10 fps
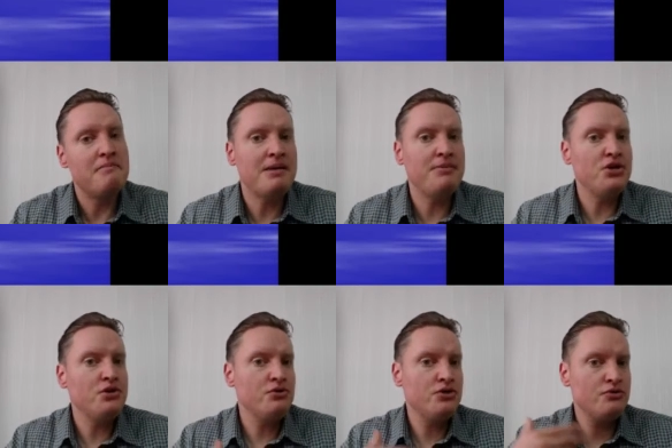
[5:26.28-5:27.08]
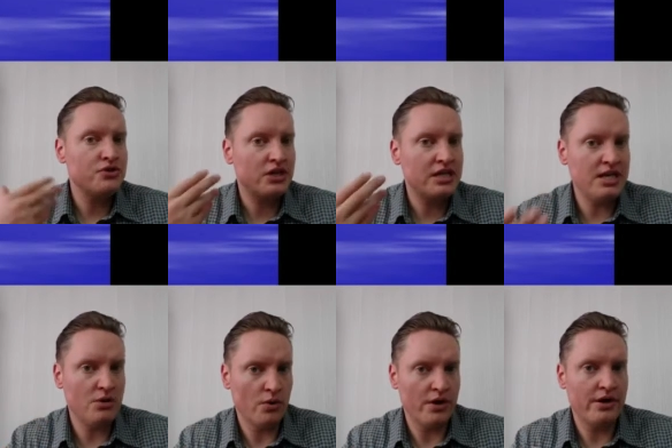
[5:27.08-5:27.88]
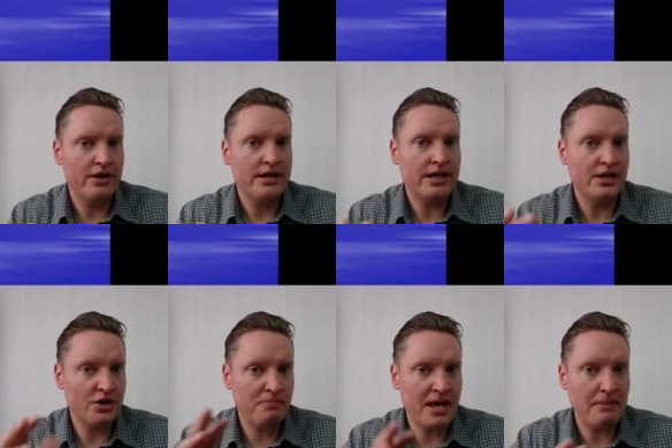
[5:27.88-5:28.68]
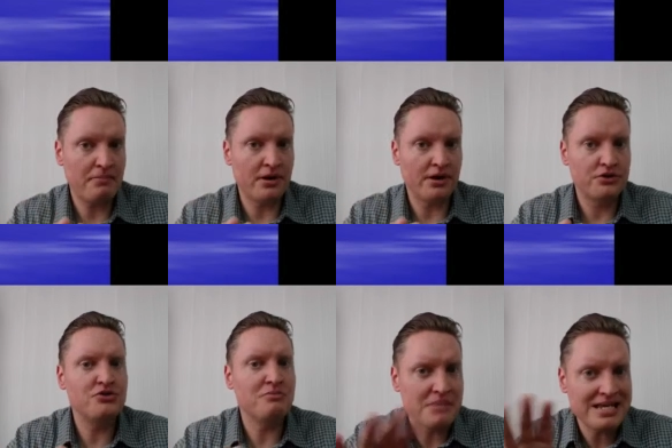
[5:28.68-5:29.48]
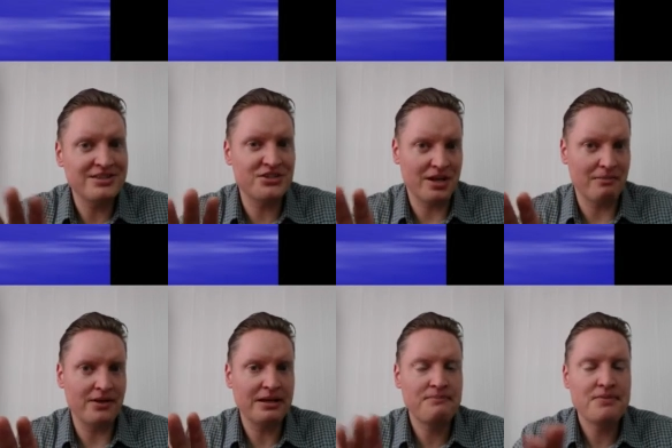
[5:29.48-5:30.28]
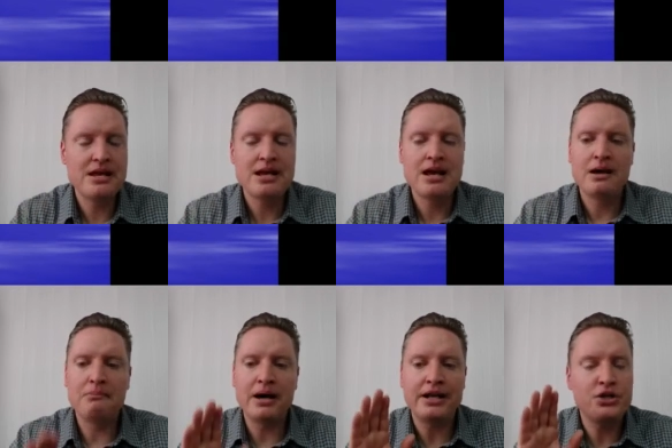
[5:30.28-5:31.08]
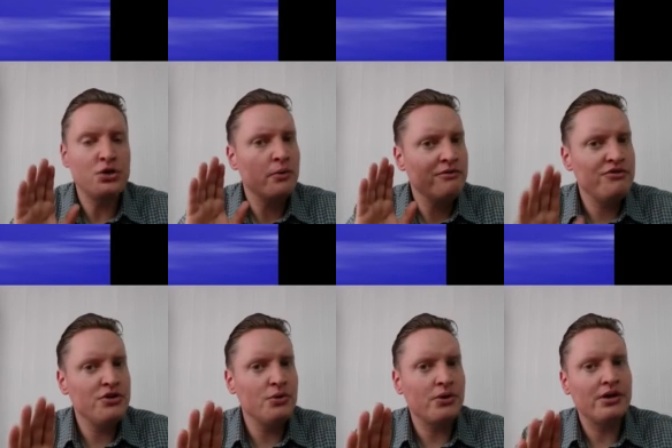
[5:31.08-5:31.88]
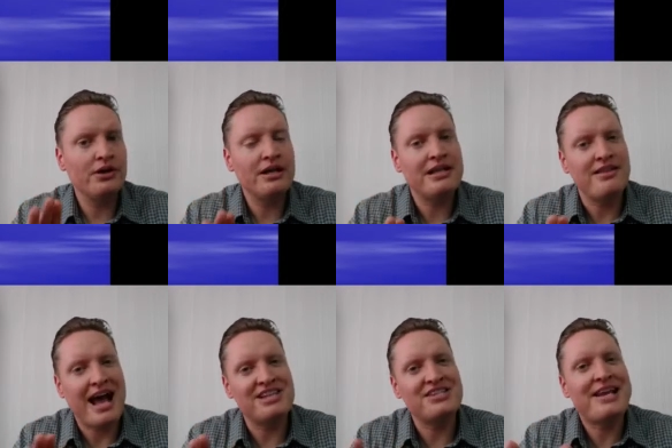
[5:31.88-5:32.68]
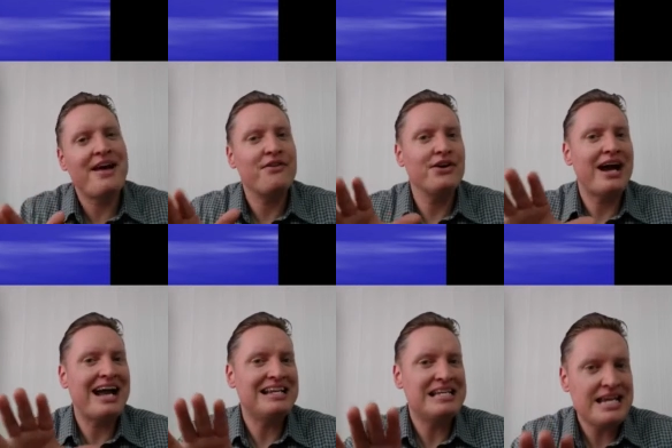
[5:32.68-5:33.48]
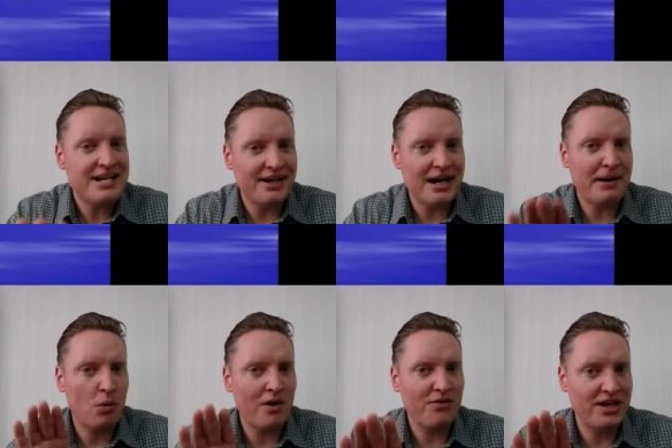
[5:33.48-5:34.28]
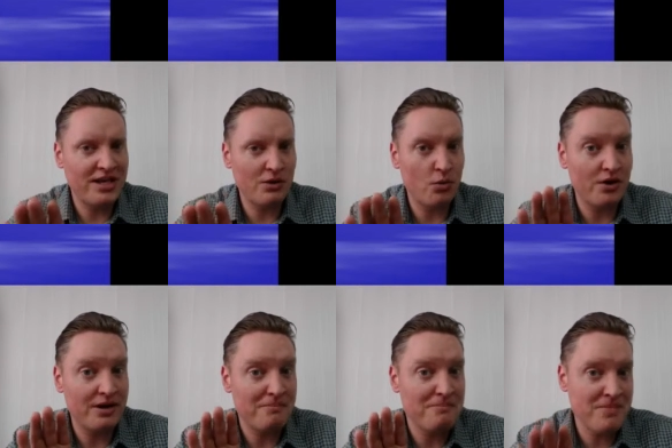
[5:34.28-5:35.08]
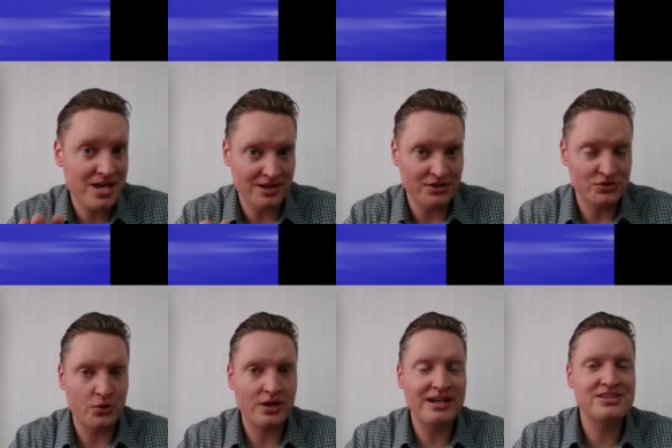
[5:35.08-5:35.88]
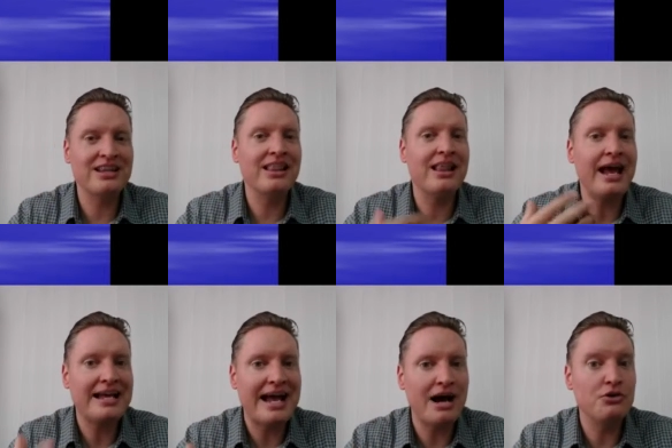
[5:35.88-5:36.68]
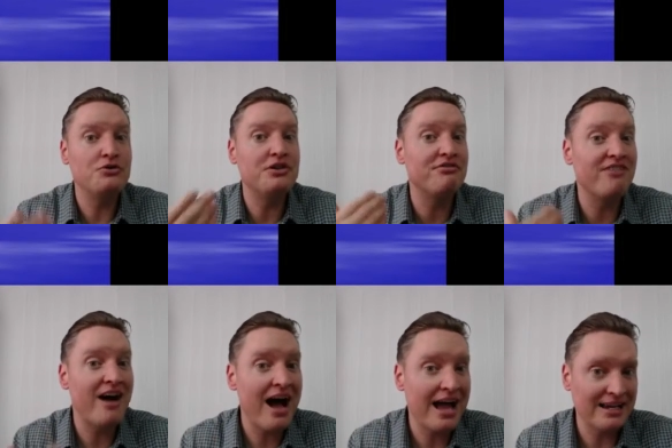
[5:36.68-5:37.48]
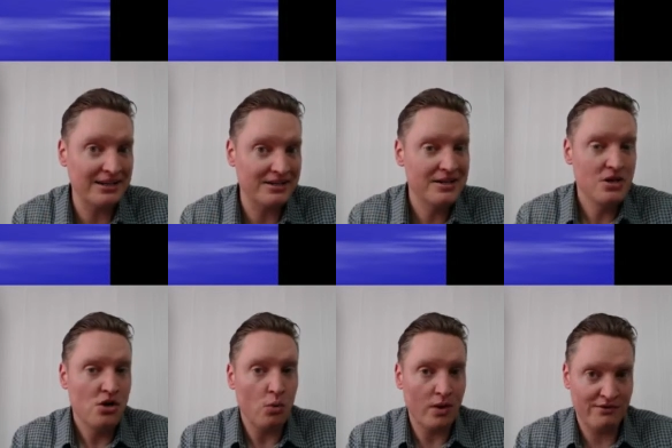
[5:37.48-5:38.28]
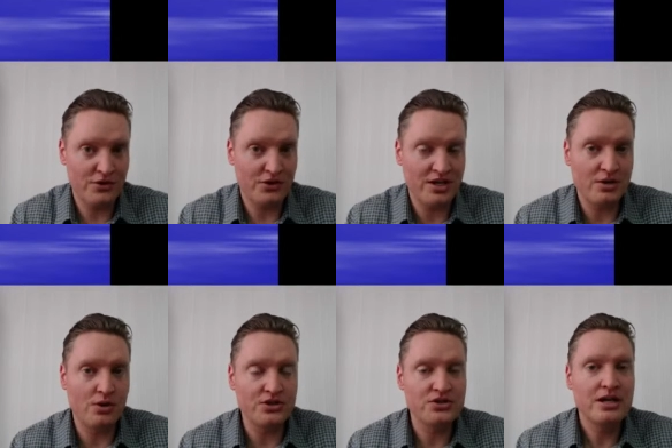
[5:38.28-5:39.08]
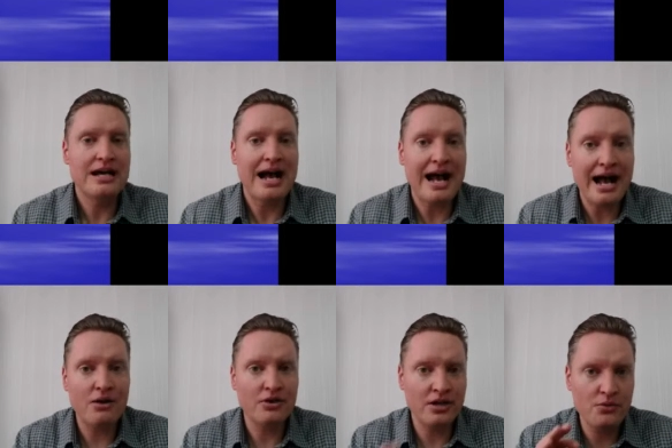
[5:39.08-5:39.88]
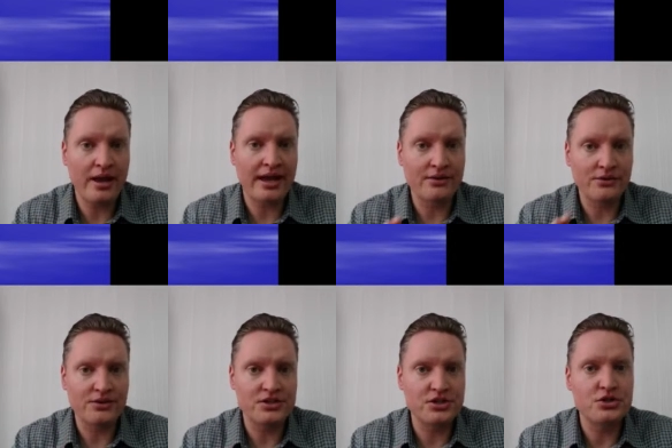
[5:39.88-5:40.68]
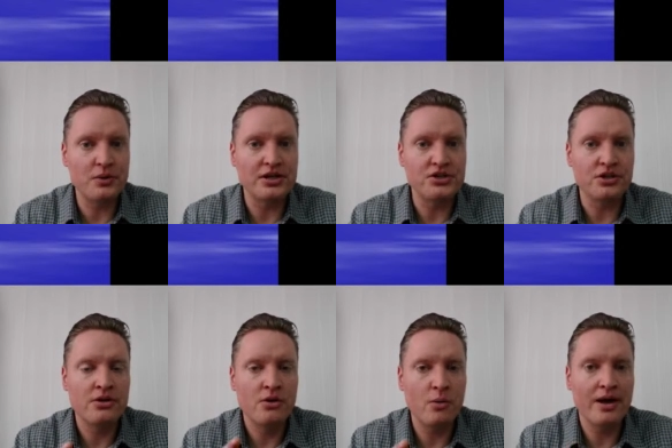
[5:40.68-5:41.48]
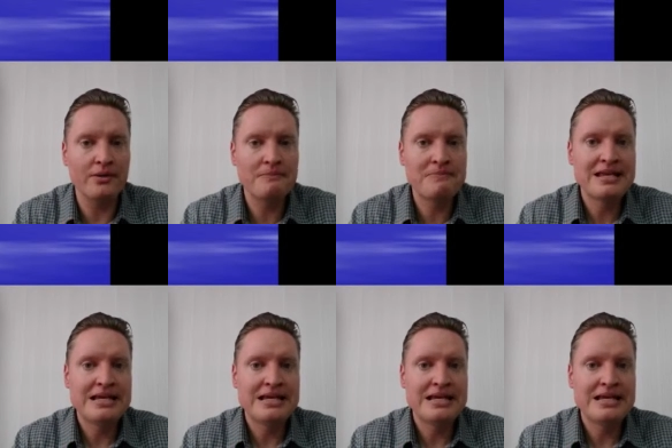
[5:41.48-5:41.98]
Maybe you use a keyword in your paper to mean something, but your reviewer has another idea about what the keyword means, or he doesn't like how you defined one of your keywords. How can you handle this situation? Well,